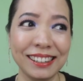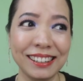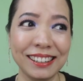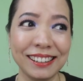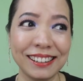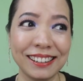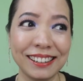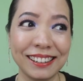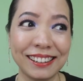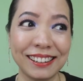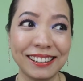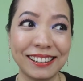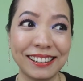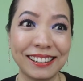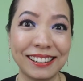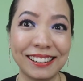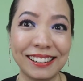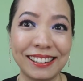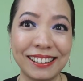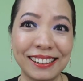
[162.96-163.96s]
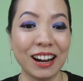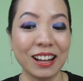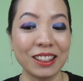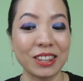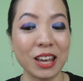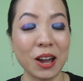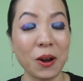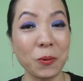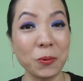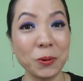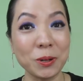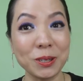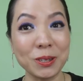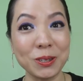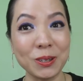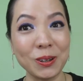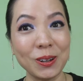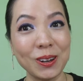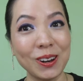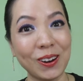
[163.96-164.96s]
Yeah. That was
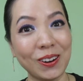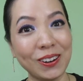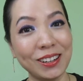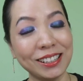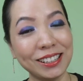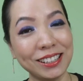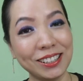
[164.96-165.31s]
so long